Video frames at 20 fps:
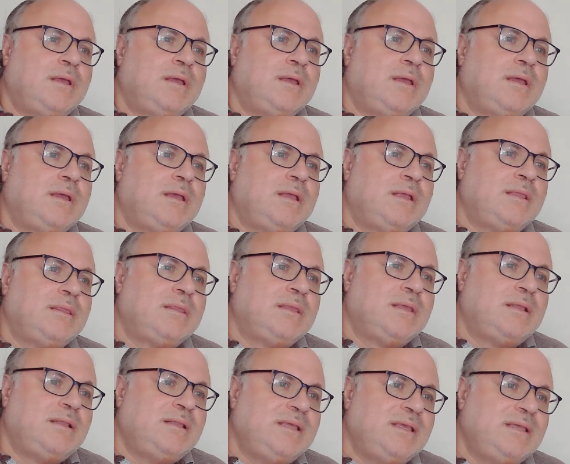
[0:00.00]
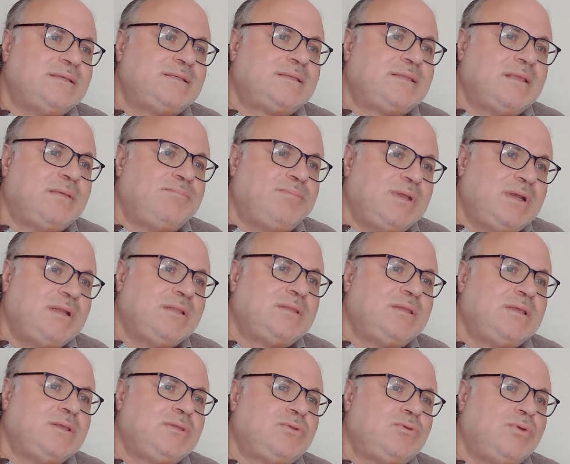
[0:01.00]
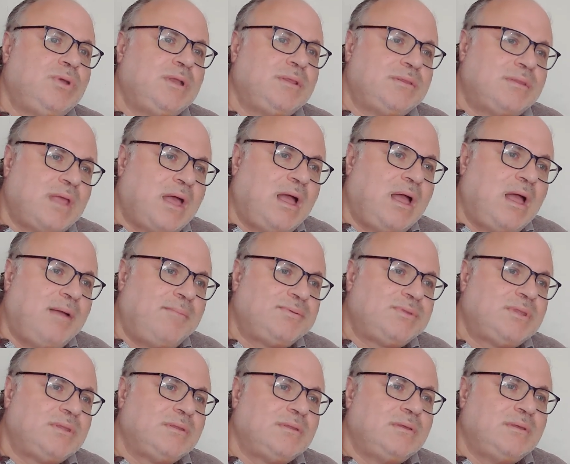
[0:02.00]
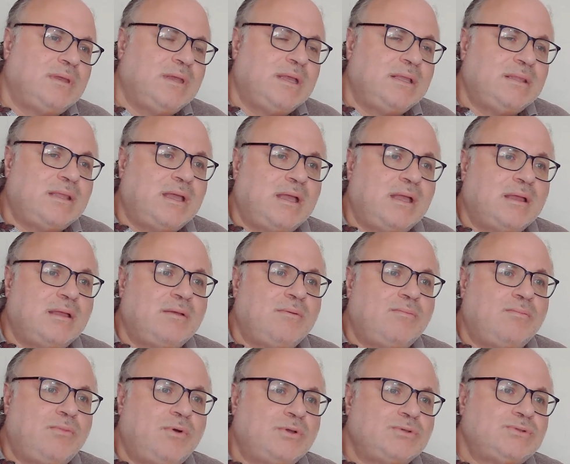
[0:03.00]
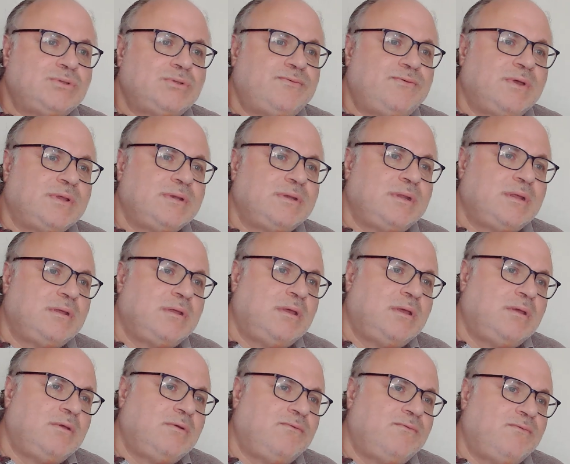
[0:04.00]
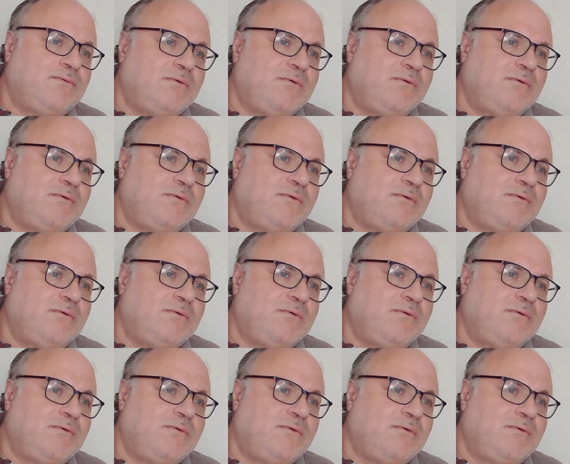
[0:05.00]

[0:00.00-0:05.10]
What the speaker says: the least ability to adapt and are most vulnerable